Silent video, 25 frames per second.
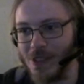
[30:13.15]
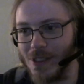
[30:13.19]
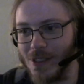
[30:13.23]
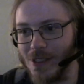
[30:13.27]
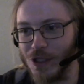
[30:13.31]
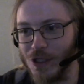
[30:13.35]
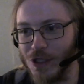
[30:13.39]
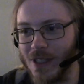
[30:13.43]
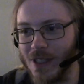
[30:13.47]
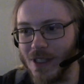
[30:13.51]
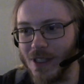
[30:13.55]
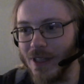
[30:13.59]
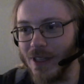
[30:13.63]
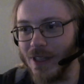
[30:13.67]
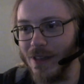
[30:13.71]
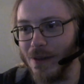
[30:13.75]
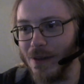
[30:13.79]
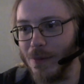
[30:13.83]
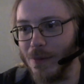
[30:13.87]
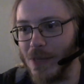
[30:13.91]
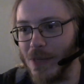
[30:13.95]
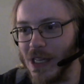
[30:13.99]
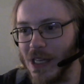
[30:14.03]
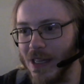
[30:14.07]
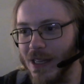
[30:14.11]
just clean
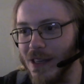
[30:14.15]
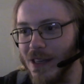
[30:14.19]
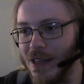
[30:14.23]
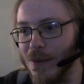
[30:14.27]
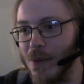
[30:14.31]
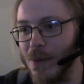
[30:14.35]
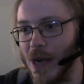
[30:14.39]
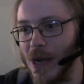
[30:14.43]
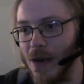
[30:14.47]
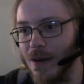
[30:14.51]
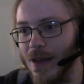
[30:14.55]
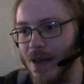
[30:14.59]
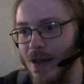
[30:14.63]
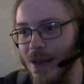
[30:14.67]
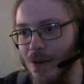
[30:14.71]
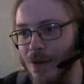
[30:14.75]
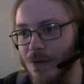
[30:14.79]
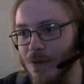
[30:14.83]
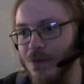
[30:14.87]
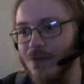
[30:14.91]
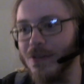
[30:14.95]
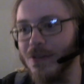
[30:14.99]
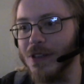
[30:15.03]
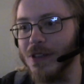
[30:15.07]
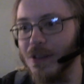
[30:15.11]
the bottle out
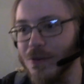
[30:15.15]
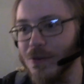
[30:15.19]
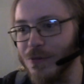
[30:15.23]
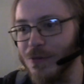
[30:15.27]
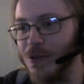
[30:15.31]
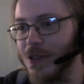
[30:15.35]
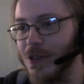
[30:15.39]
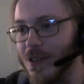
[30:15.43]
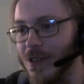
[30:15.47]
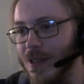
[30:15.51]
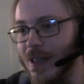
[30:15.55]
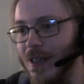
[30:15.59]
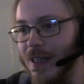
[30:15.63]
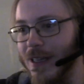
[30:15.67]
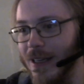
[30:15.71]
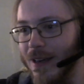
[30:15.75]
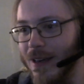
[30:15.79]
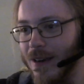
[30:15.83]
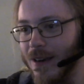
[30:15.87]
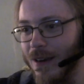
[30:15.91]
and fill it full of like